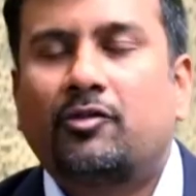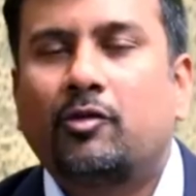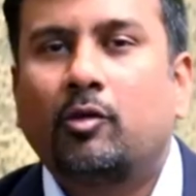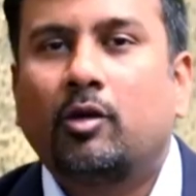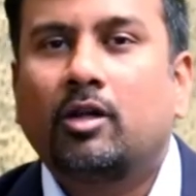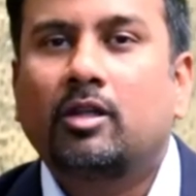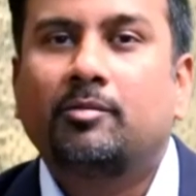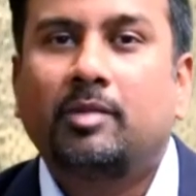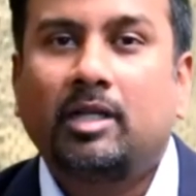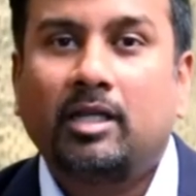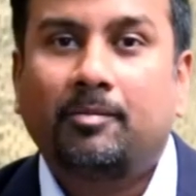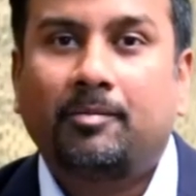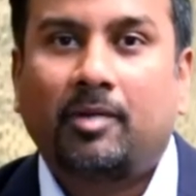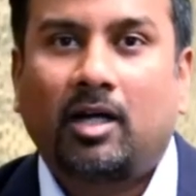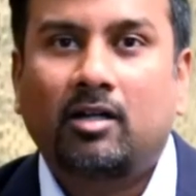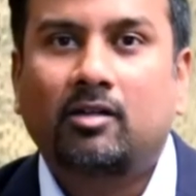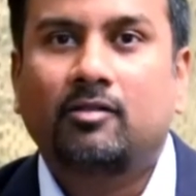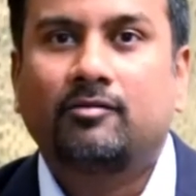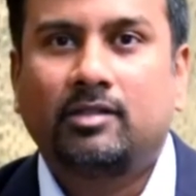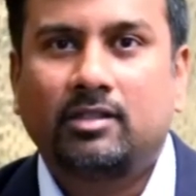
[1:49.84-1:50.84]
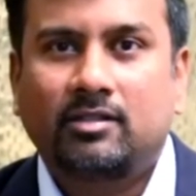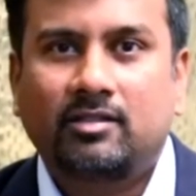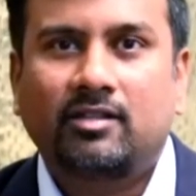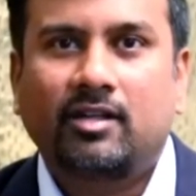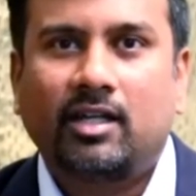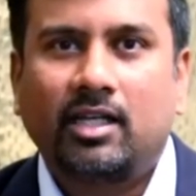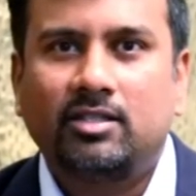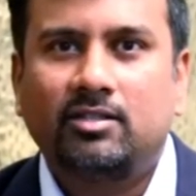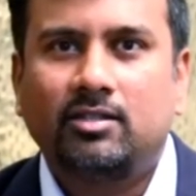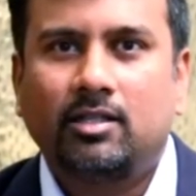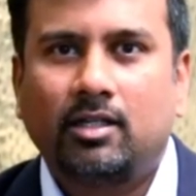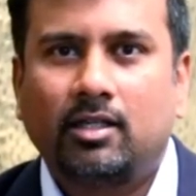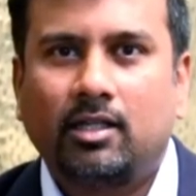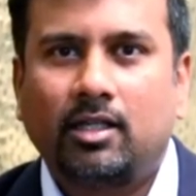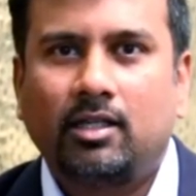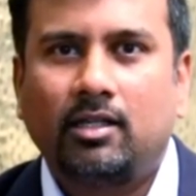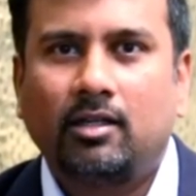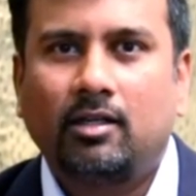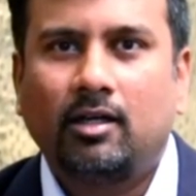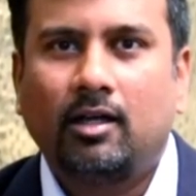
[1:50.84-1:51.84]
if you want to be a part of this great
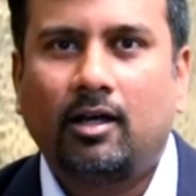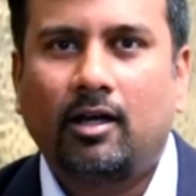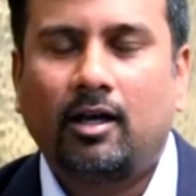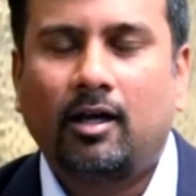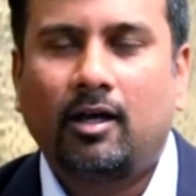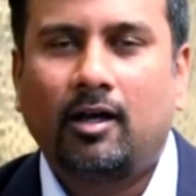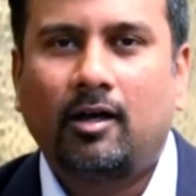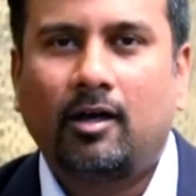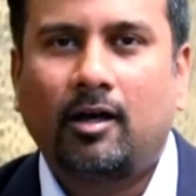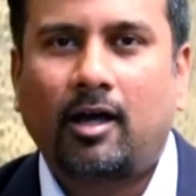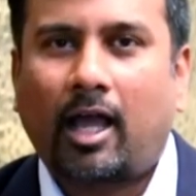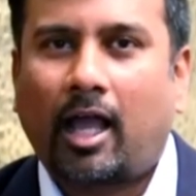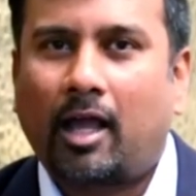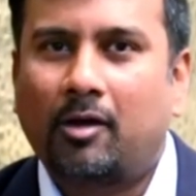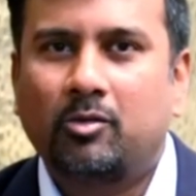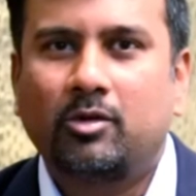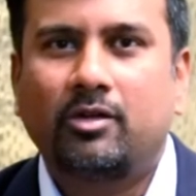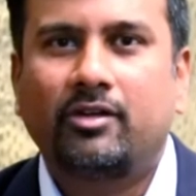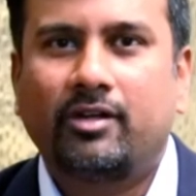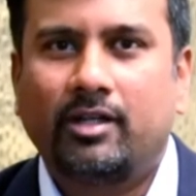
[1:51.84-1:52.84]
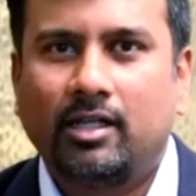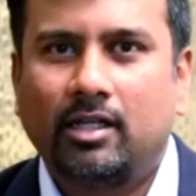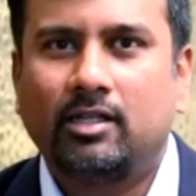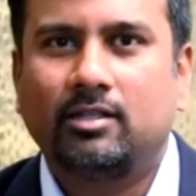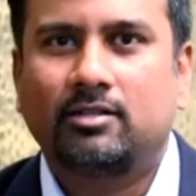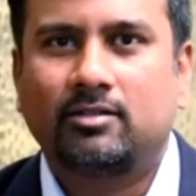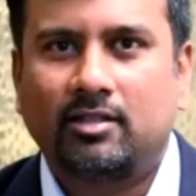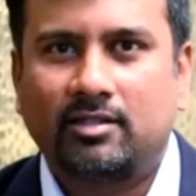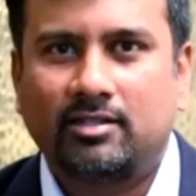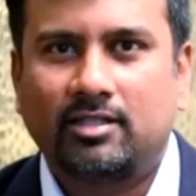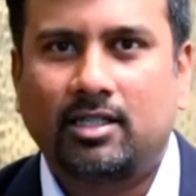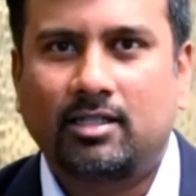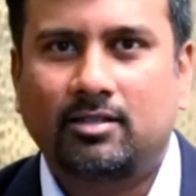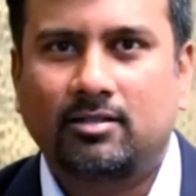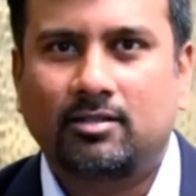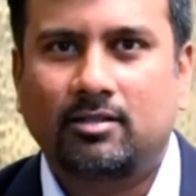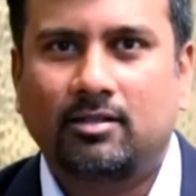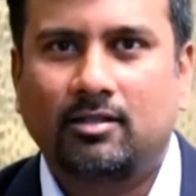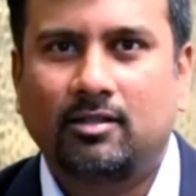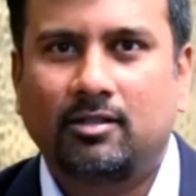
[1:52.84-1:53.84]
journey, I would really
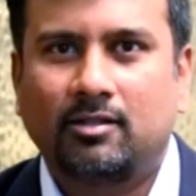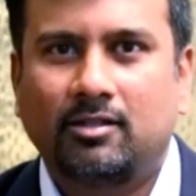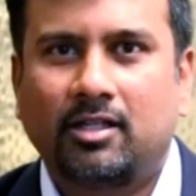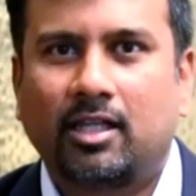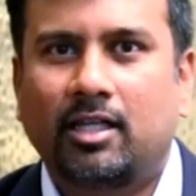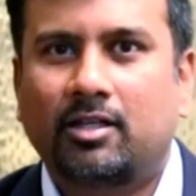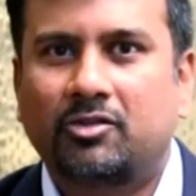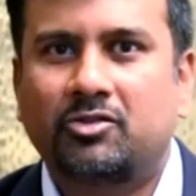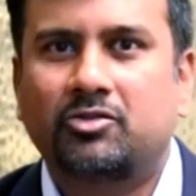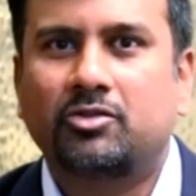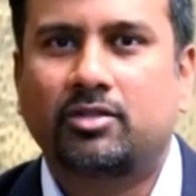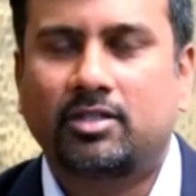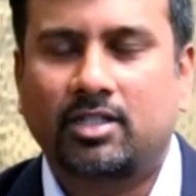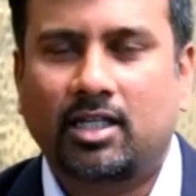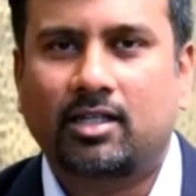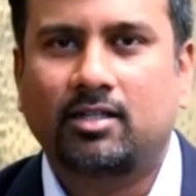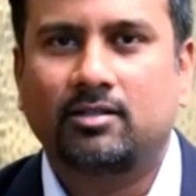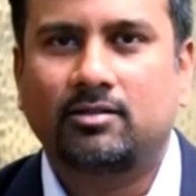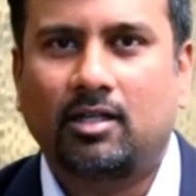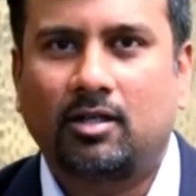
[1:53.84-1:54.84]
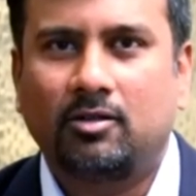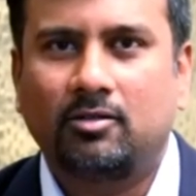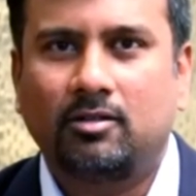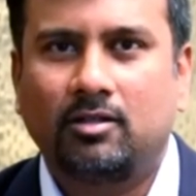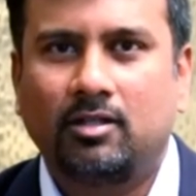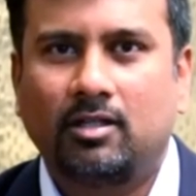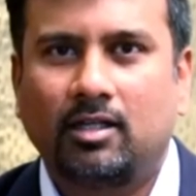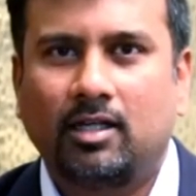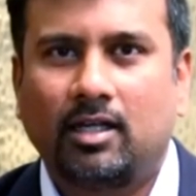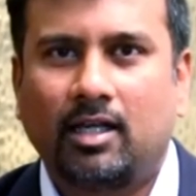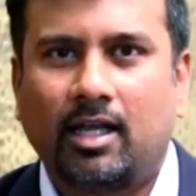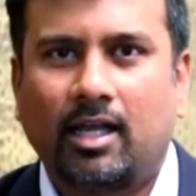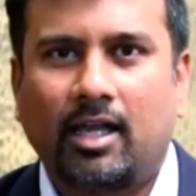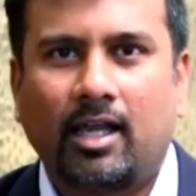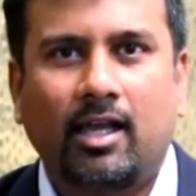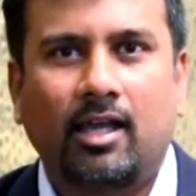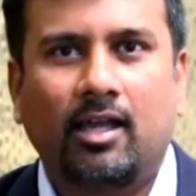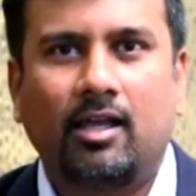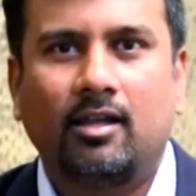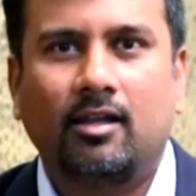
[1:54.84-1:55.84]
suggest that you should check us out
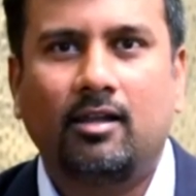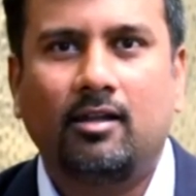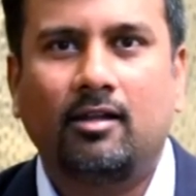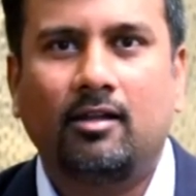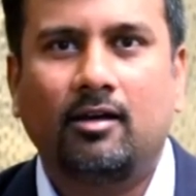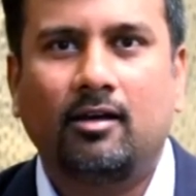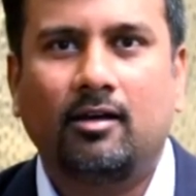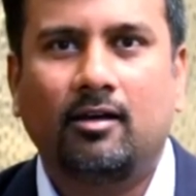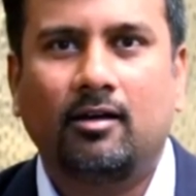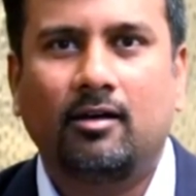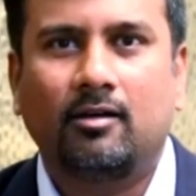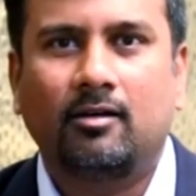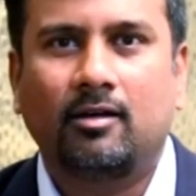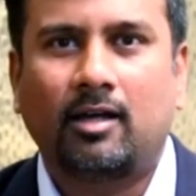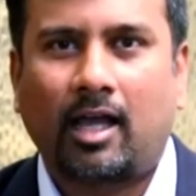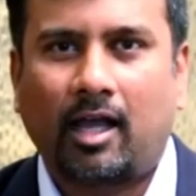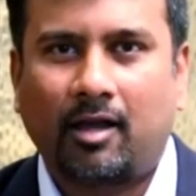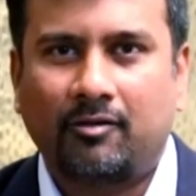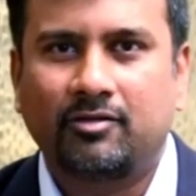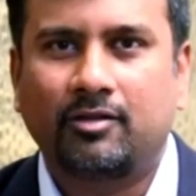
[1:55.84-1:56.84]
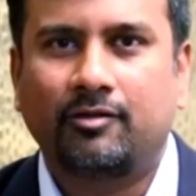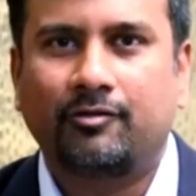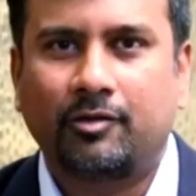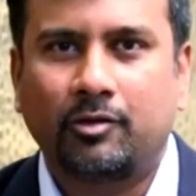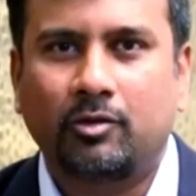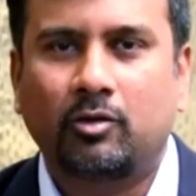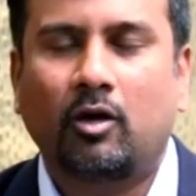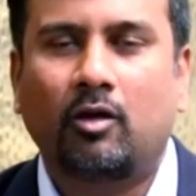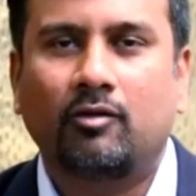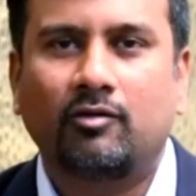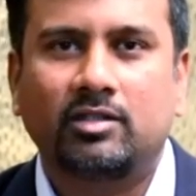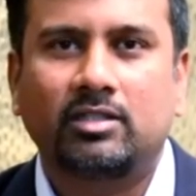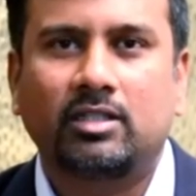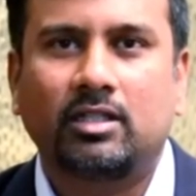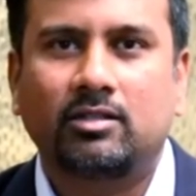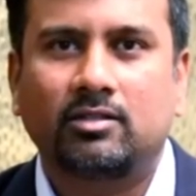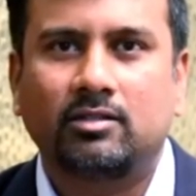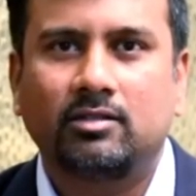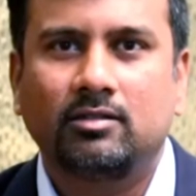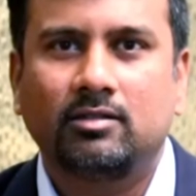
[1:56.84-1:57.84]
and have a few
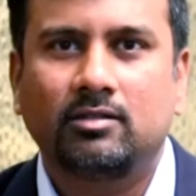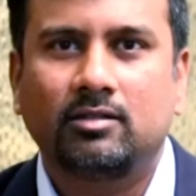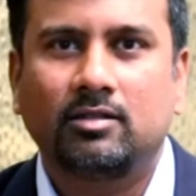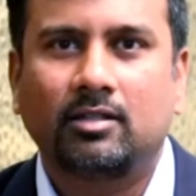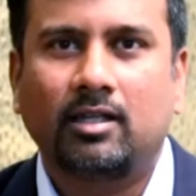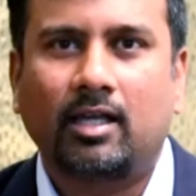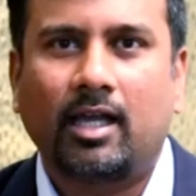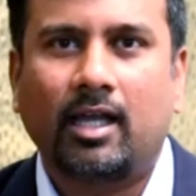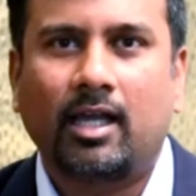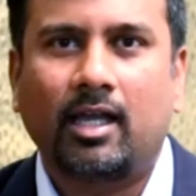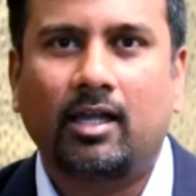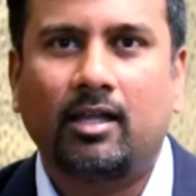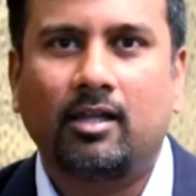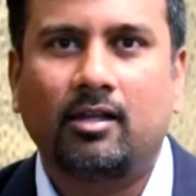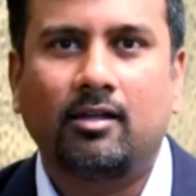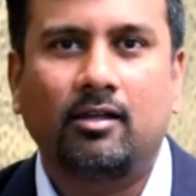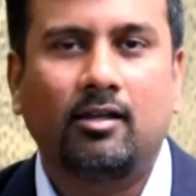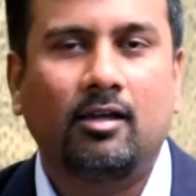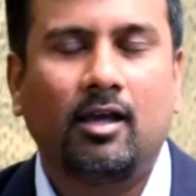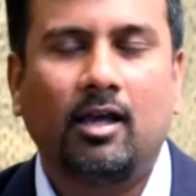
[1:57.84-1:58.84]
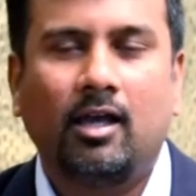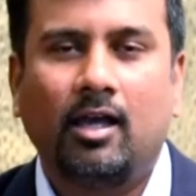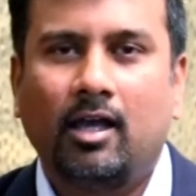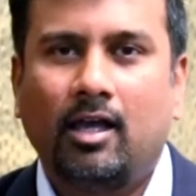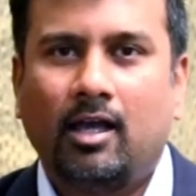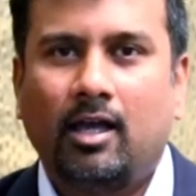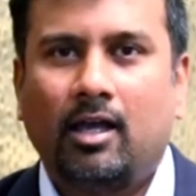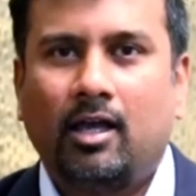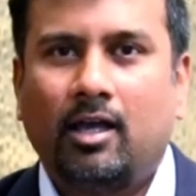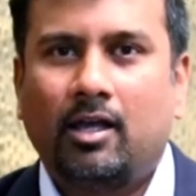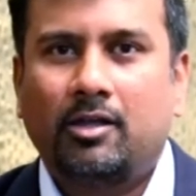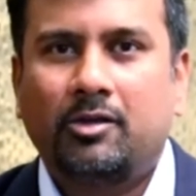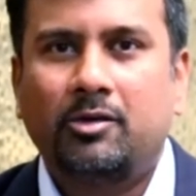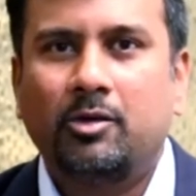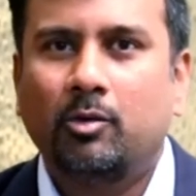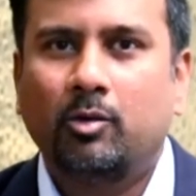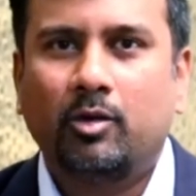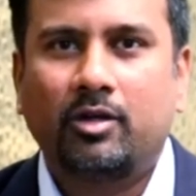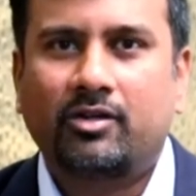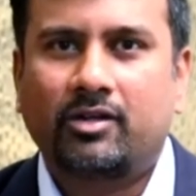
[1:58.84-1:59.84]
conversations, and
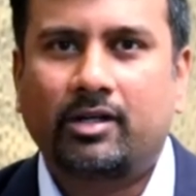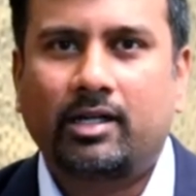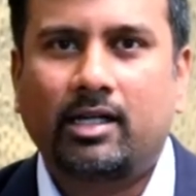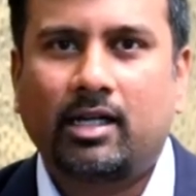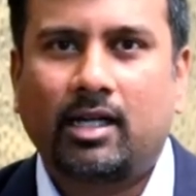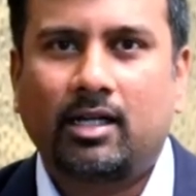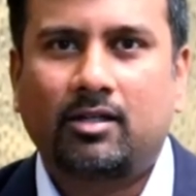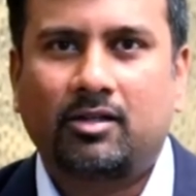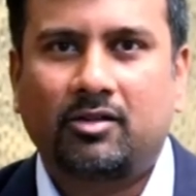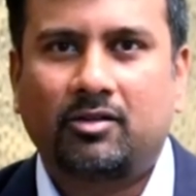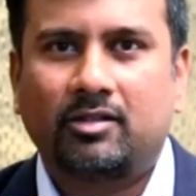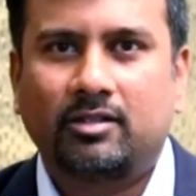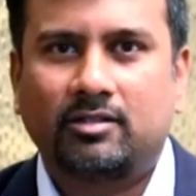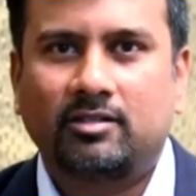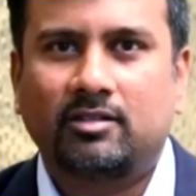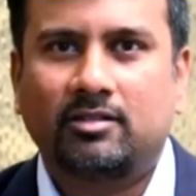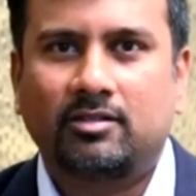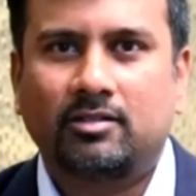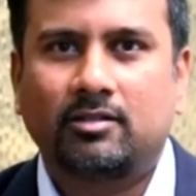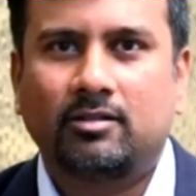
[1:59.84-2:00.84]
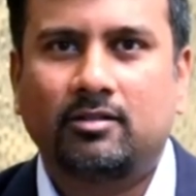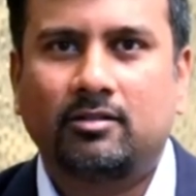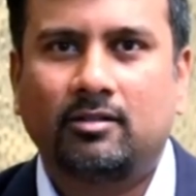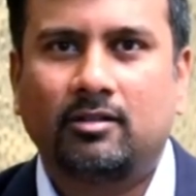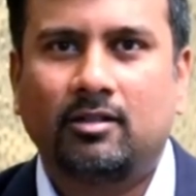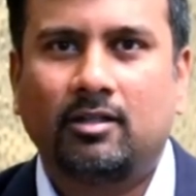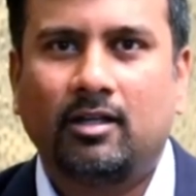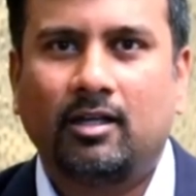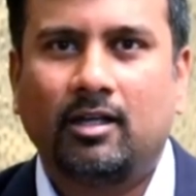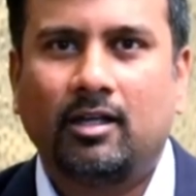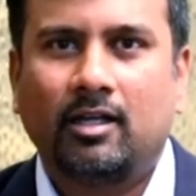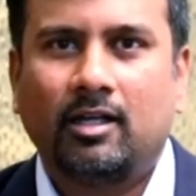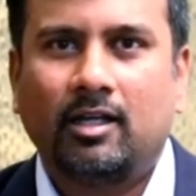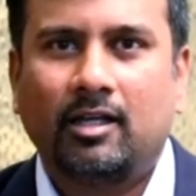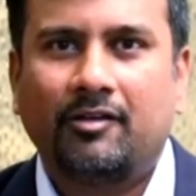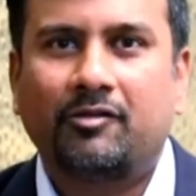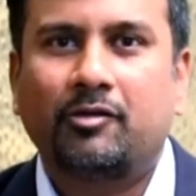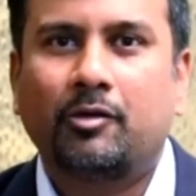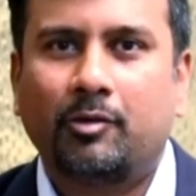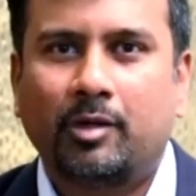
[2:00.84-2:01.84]
you wouldn't regret your decision
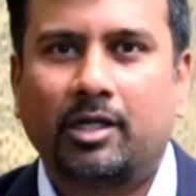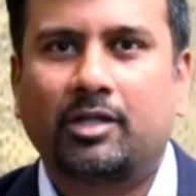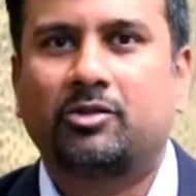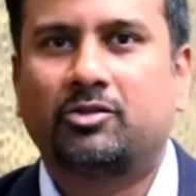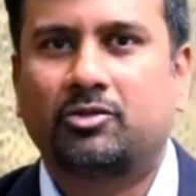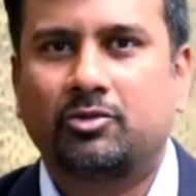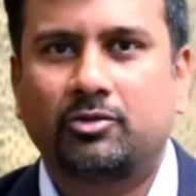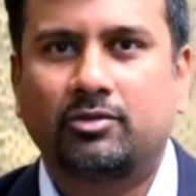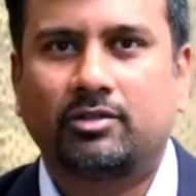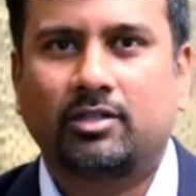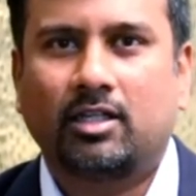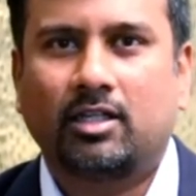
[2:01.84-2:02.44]
if you were to choose